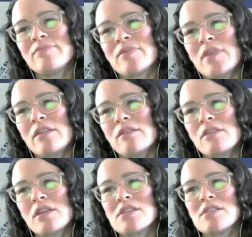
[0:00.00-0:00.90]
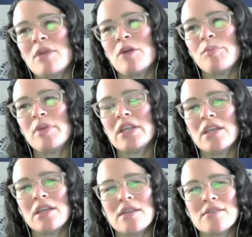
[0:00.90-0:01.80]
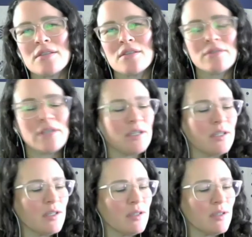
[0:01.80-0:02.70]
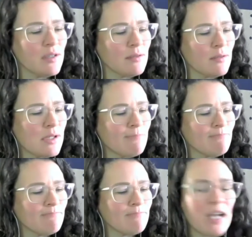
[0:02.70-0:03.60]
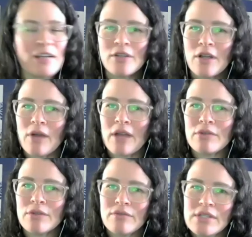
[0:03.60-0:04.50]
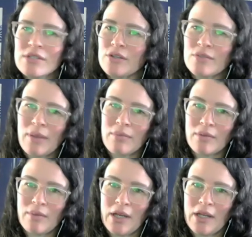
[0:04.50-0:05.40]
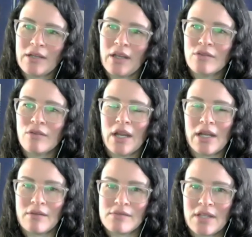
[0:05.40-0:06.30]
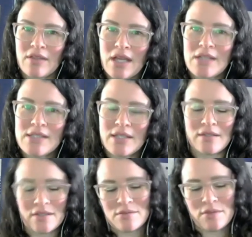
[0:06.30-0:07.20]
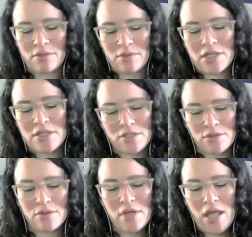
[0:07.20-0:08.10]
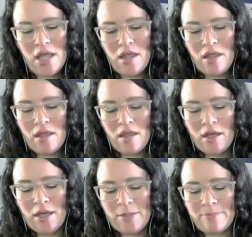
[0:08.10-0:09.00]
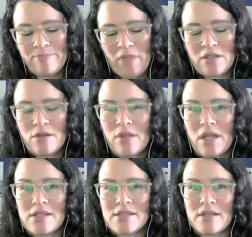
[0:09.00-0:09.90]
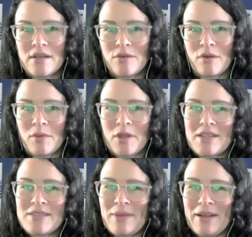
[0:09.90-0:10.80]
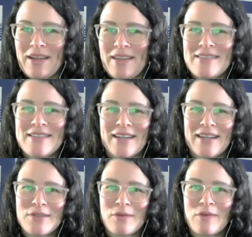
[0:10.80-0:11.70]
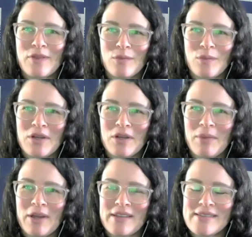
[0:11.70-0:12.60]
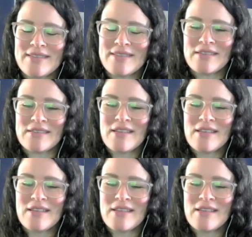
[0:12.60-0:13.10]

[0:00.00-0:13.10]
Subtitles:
Other things about picking it as a career, I don't know. I wrote a research paper about it in 9th grade, and I was like, that's it. That's what I want to do. I know that isn't a normal experience, and I do feel weird about it still.